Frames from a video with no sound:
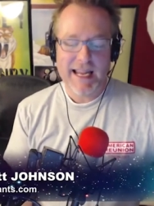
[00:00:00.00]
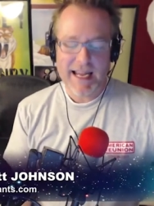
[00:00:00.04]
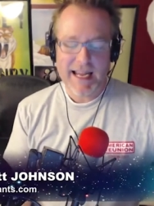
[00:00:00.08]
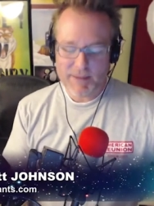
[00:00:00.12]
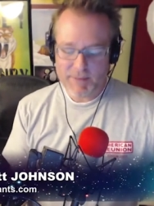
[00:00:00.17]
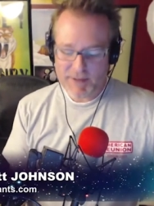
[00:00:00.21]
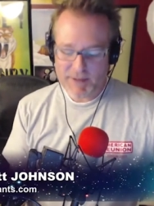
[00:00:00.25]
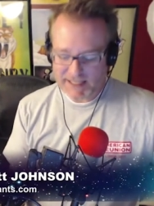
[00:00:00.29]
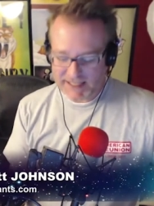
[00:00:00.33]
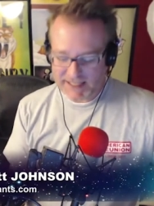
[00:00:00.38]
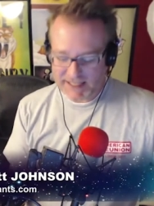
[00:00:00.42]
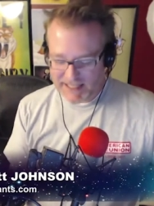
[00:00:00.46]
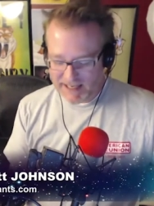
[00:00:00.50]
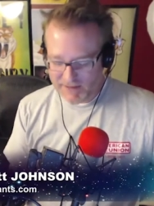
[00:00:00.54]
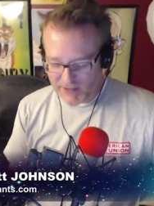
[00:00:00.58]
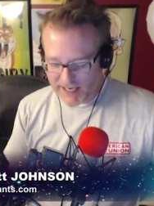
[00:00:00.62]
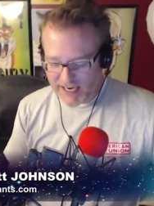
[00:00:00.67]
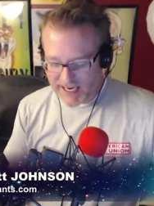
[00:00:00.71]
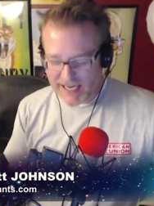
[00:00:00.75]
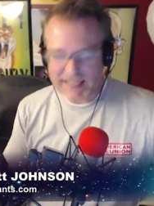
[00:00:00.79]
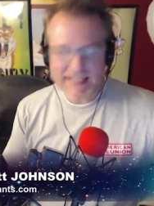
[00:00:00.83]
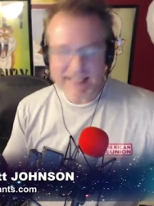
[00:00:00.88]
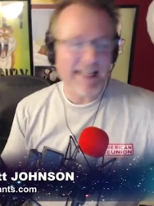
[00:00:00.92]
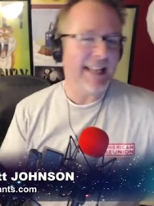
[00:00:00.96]
but Stephen
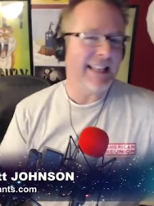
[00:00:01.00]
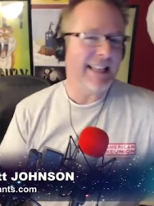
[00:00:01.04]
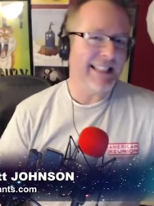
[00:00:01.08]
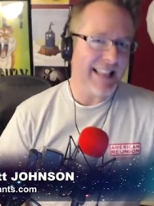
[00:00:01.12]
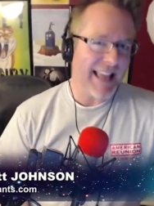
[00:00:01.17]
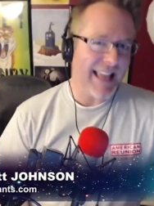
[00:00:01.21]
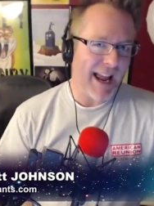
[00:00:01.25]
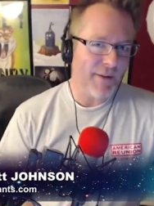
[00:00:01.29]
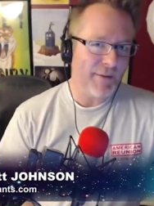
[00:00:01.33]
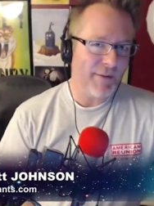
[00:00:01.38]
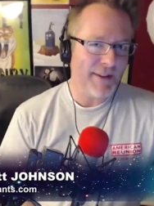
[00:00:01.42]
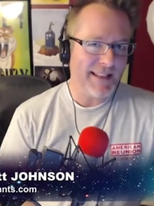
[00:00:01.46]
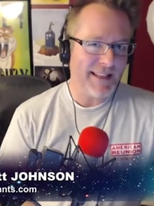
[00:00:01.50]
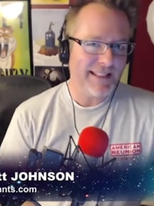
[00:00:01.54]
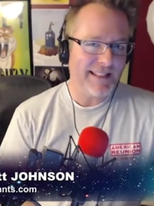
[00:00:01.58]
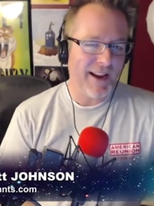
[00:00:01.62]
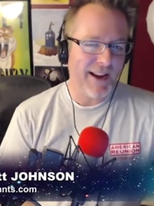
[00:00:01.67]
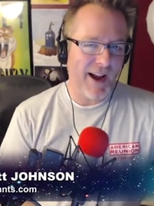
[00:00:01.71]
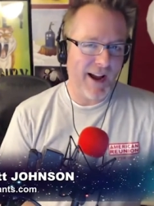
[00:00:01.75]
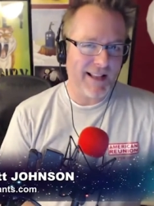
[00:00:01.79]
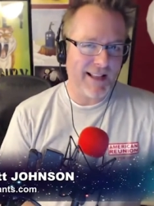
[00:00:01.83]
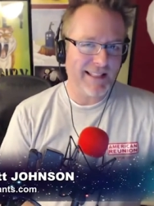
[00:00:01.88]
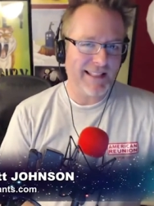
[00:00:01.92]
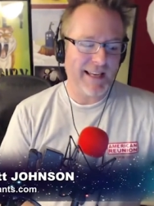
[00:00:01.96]
King does that with his
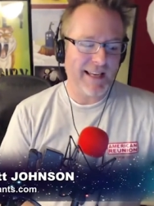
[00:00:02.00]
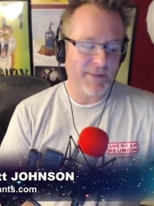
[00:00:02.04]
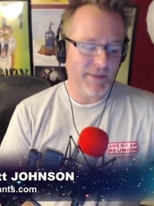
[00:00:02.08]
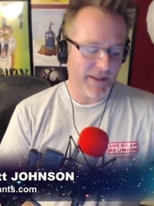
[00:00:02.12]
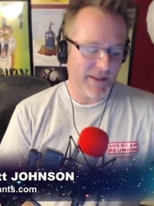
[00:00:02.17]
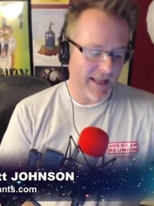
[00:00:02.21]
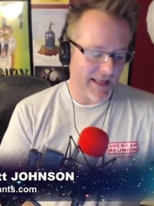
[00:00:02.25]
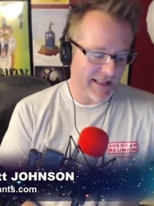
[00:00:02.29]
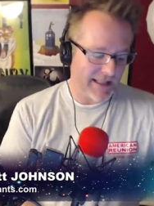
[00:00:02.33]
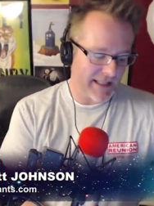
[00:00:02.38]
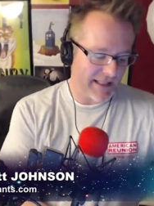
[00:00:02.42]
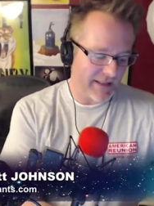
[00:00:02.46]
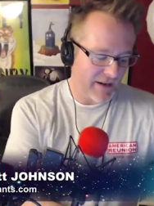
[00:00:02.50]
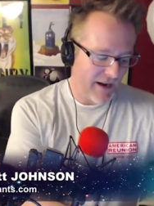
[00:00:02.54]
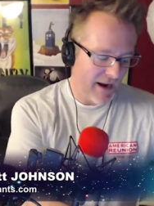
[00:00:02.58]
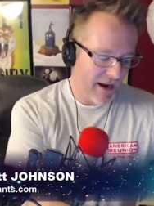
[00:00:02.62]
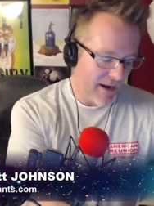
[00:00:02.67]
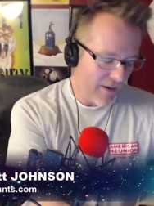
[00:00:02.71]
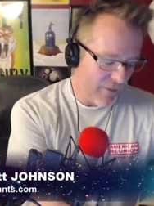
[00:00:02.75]
concepts, and then just